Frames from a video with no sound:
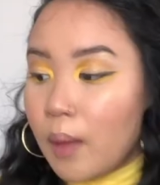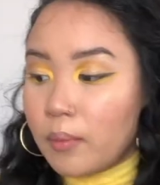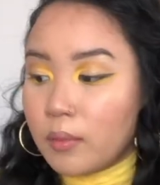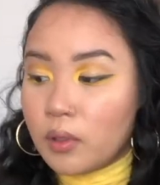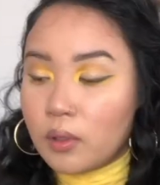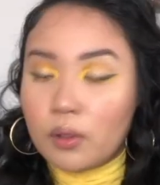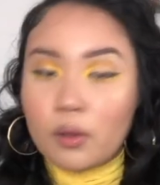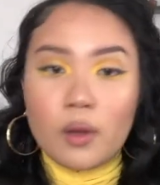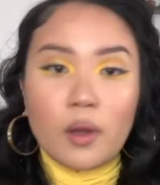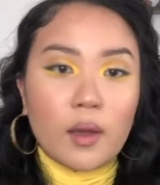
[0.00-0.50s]

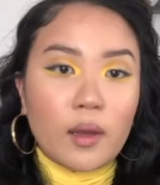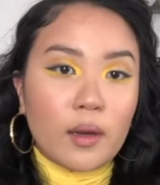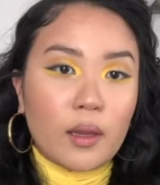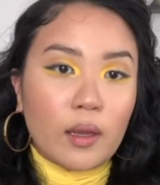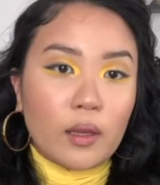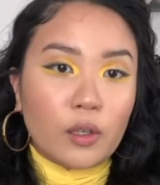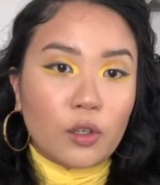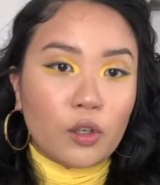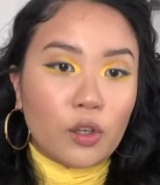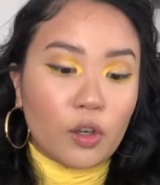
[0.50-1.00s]
gonna go ahead
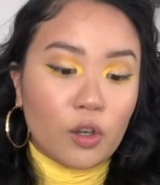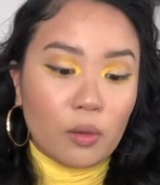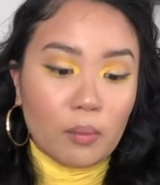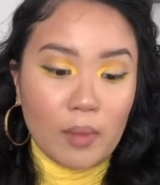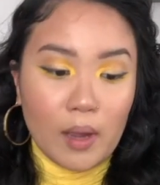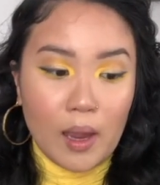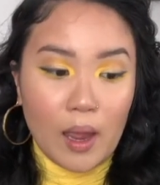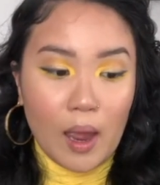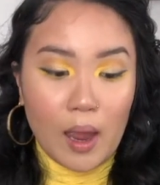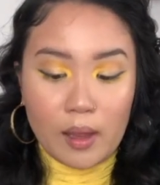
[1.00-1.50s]
and curl my
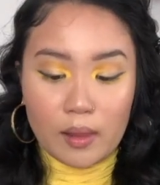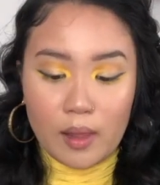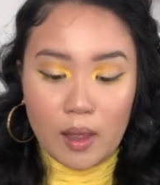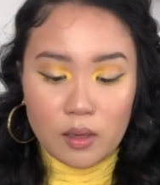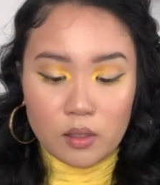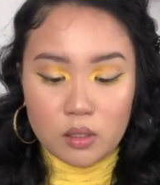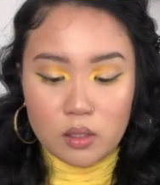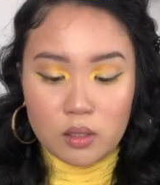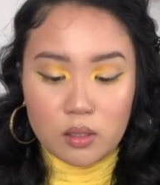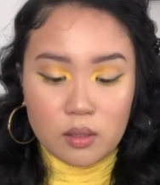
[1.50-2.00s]

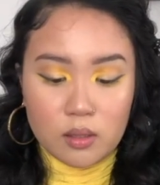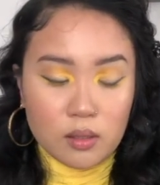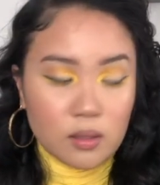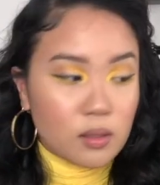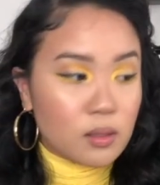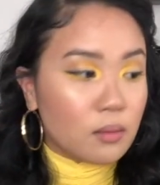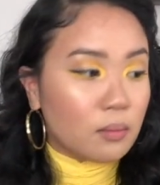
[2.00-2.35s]
eyelashes,